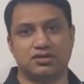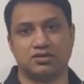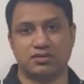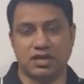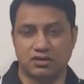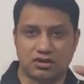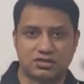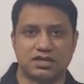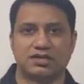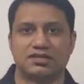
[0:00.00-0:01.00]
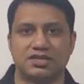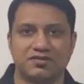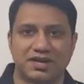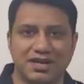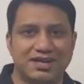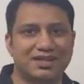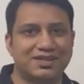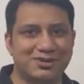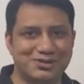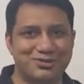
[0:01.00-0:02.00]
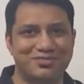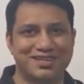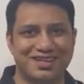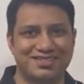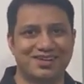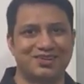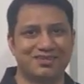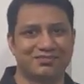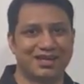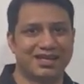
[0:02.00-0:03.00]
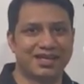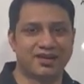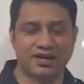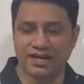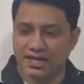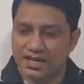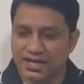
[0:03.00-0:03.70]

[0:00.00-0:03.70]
That costs another 7, 8, 10,000 rupees extra or something like that, right?